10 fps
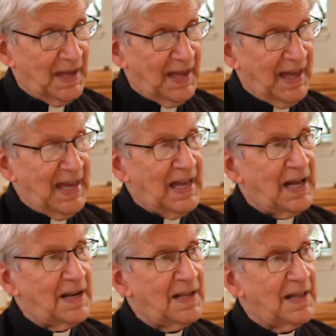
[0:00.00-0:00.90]

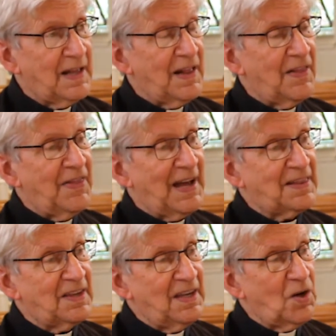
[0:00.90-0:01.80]
and that
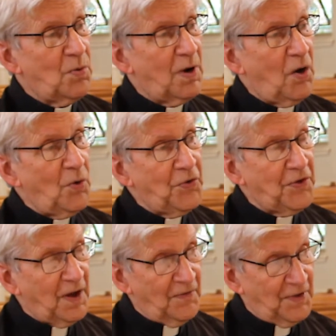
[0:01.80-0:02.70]
the growth
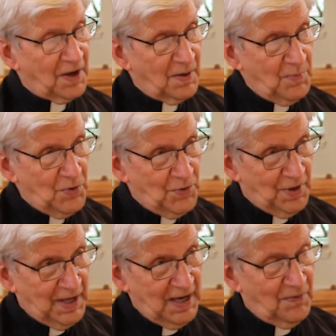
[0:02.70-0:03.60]
of the
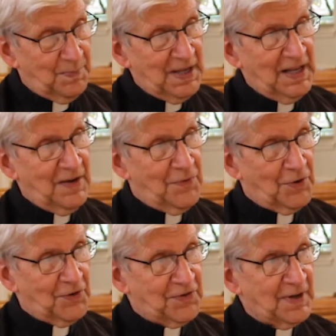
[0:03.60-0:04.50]
community of
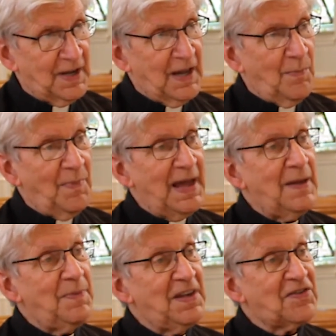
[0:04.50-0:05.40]
believers may
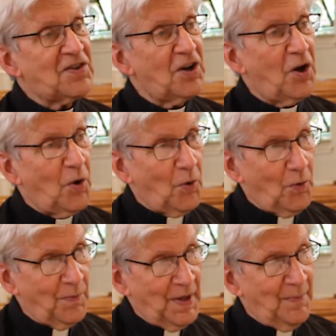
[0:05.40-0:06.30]
be
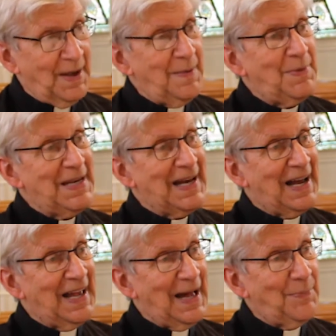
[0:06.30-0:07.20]
slow, may be not
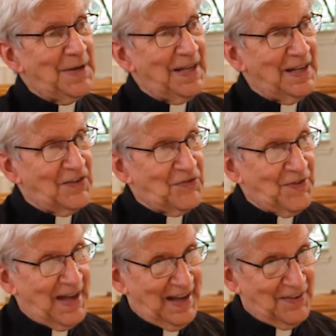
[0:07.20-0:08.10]
happening as
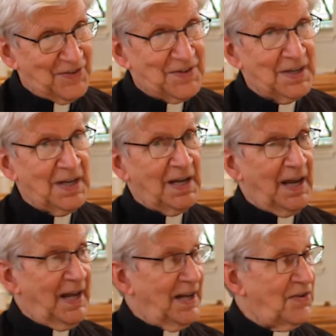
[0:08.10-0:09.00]
fast
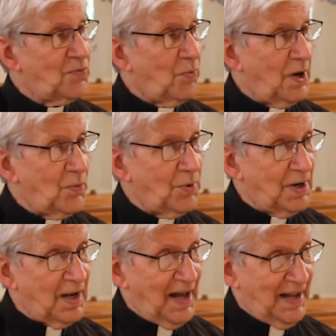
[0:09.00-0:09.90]
as one would
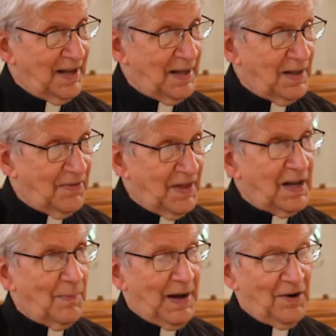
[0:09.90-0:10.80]
like. Think
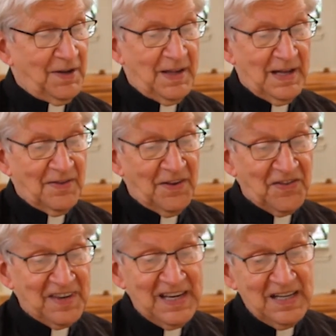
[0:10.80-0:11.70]
about it. The
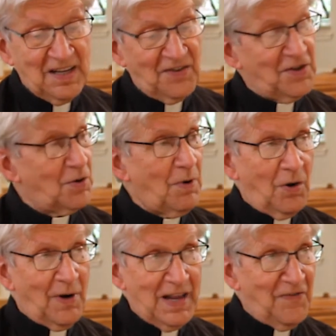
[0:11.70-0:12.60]
seed doesn't
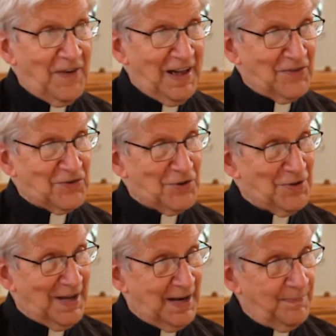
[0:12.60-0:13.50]
grow any faster
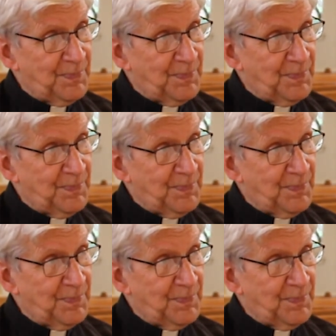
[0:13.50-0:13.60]
than